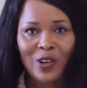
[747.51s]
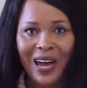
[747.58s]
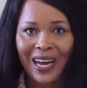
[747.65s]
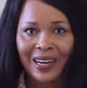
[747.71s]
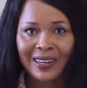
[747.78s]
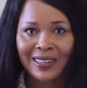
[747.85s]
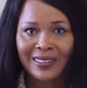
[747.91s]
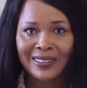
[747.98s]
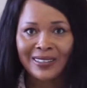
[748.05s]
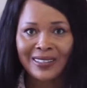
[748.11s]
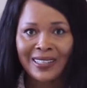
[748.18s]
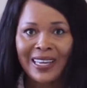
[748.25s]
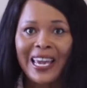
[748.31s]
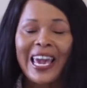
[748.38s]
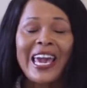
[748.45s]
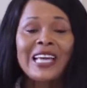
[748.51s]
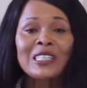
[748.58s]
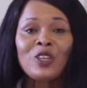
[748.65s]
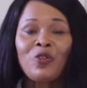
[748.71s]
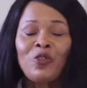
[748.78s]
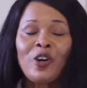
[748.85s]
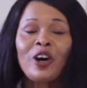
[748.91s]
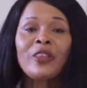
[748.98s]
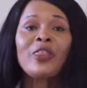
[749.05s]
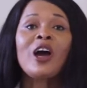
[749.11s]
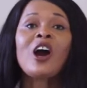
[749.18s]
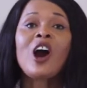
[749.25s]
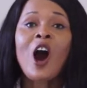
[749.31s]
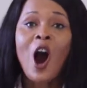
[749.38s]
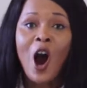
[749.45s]
heart. It's for the
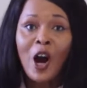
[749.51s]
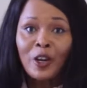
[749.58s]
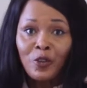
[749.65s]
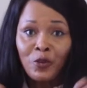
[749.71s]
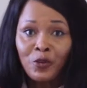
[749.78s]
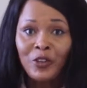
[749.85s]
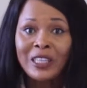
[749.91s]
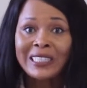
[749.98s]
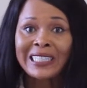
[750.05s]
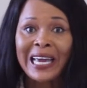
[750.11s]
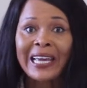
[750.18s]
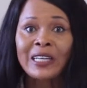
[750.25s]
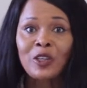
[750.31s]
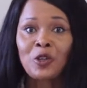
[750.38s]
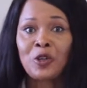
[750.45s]
confident